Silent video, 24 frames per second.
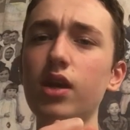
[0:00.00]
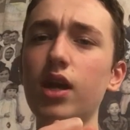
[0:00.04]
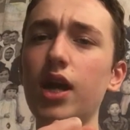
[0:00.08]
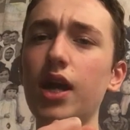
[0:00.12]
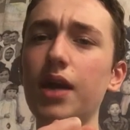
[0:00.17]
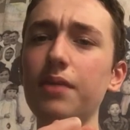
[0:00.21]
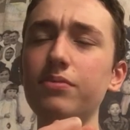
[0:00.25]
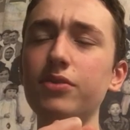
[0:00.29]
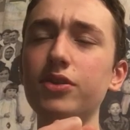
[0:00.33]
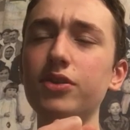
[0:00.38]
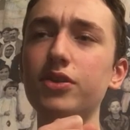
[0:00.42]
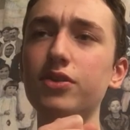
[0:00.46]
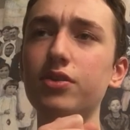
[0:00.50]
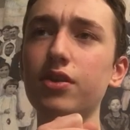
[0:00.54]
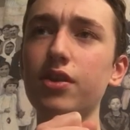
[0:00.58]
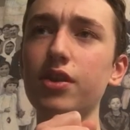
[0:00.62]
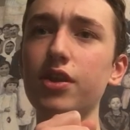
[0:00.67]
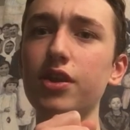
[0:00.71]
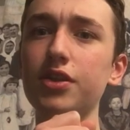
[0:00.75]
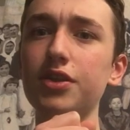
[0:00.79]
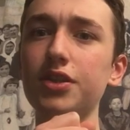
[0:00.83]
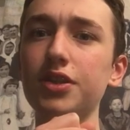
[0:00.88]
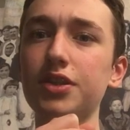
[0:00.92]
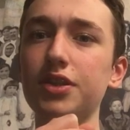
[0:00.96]
I'm just
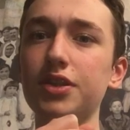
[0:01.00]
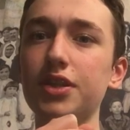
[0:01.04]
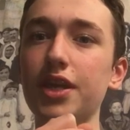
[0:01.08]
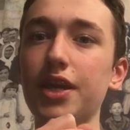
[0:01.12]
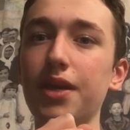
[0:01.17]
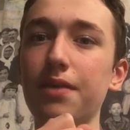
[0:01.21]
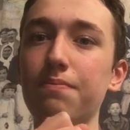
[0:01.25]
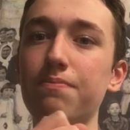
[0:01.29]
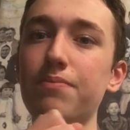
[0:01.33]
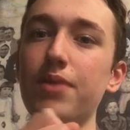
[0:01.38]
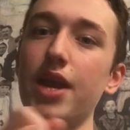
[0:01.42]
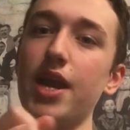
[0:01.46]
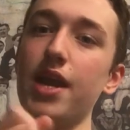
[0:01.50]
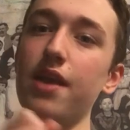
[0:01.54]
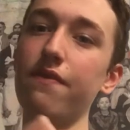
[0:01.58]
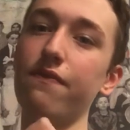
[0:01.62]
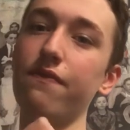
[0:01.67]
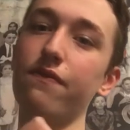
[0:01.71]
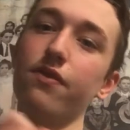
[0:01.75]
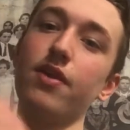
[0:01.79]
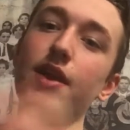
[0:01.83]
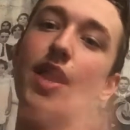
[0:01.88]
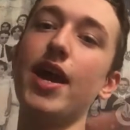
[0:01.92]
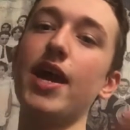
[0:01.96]
gonna just like pay
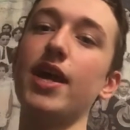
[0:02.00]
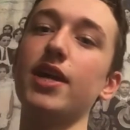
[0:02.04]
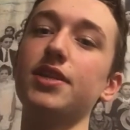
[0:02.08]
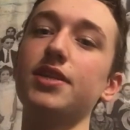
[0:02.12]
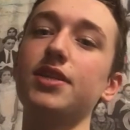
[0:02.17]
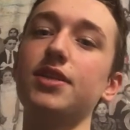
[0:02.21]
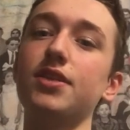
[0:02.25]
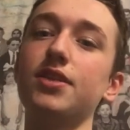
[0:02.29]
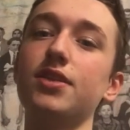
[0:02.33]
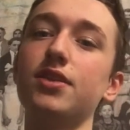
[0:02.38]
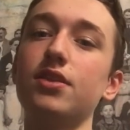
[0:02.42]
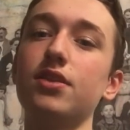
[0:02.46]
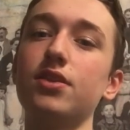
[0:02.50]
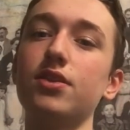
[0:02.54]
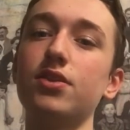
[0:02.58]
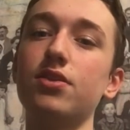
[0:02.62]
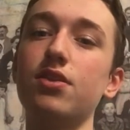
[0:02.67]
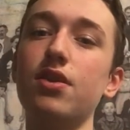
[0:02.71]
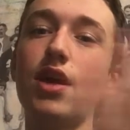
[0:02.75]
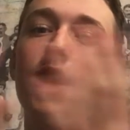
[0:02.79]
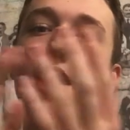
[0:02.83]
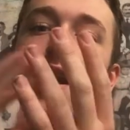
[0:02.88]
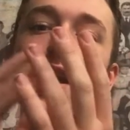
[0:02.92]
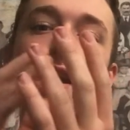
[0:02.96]
for ads so that